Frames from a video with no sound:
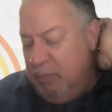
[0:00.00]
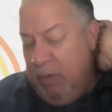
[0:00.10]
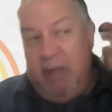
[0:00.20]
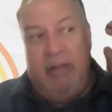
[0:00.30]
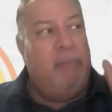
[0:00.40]

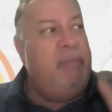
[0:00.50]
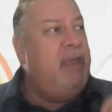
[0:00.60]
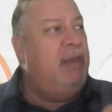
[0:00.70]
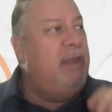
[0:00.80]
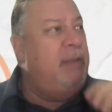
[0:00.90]
Well, let
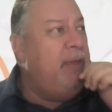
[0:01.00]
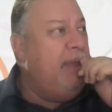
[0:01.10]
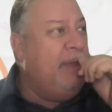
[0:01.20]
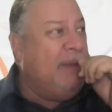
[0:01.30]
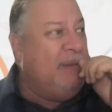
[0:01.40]
me
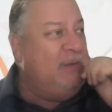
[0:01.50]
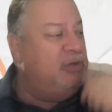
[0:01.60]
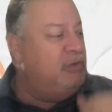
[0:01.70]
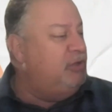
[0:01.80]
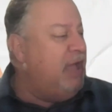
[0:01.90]

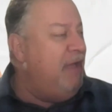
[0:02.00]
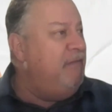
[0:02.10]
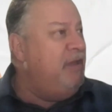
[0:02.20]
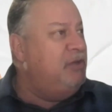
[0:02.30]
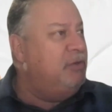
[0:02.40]

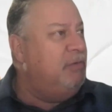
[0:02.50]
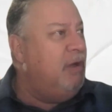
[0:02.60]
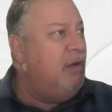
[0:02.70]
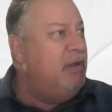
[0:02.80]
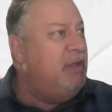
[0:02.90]
dive into
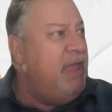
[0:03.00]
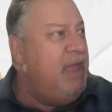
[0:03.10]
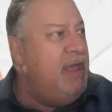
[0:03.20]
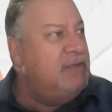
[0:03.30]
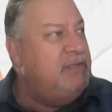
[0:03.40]
our
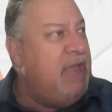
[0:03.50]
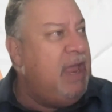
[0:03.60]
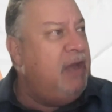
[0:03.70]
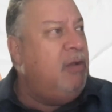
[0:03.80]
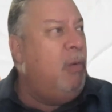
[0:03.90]
guest,
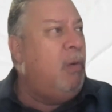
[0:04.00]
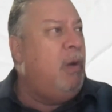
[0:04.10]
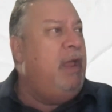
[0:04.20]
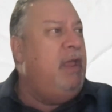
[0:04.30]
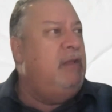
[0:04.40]
Dan Corey.